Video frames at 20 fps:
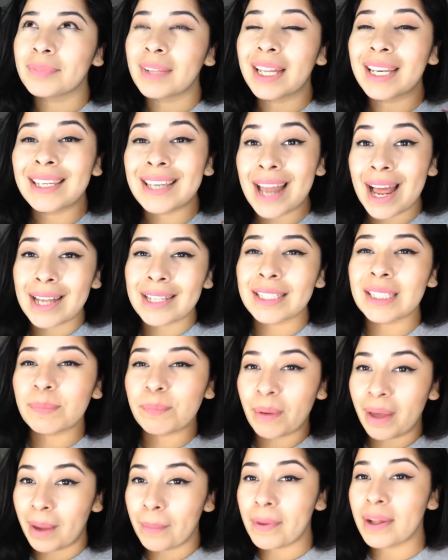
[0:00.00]
less
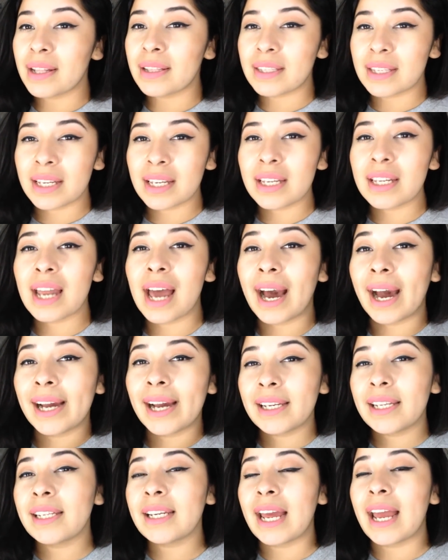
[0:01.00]
pigmented
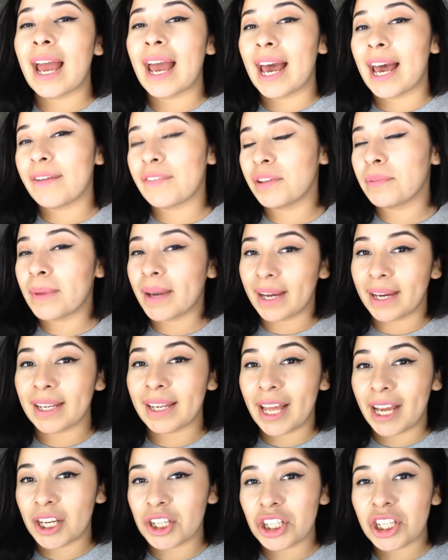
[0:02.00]
highlight I have in my
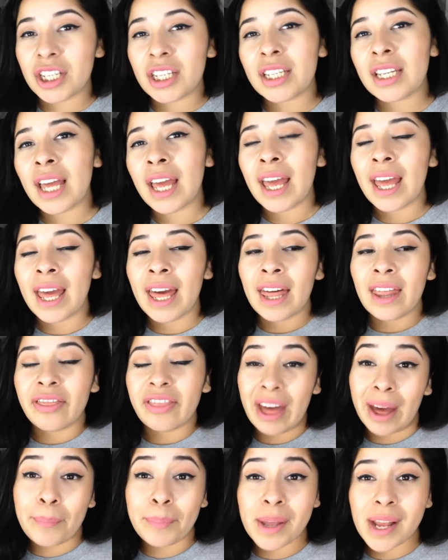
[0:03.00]
collection.
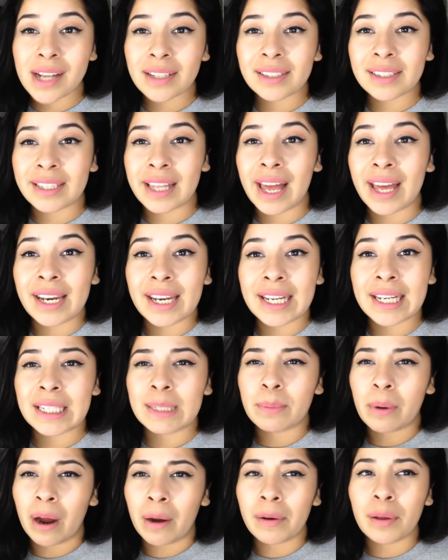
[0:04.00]
That being said, it's
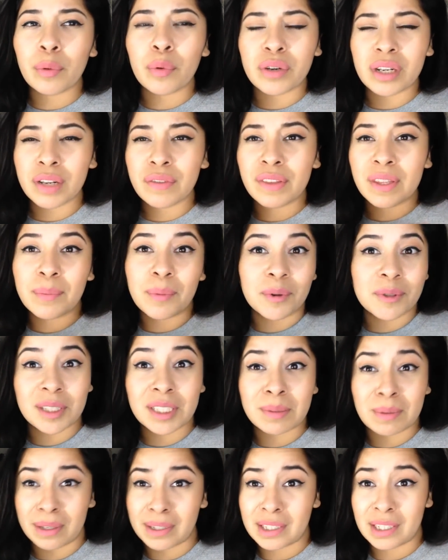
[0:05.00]
probably one of the most
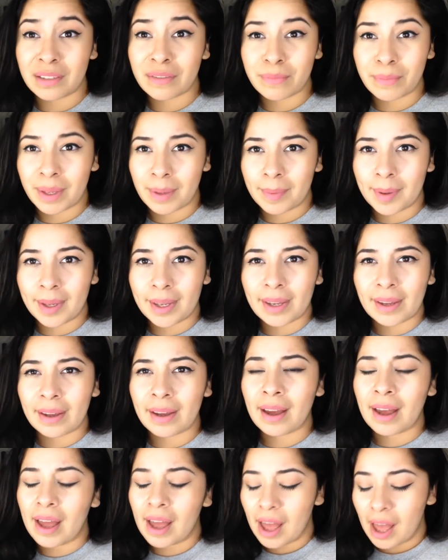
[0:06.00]
expensive maybe.
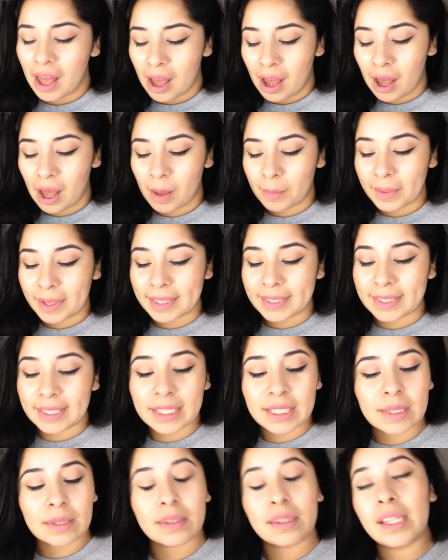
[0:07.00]
This
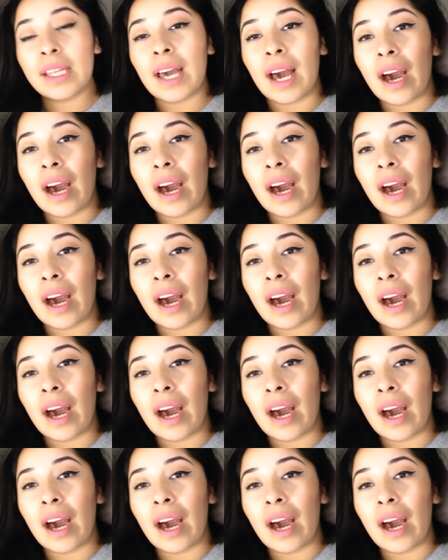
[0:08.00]
is the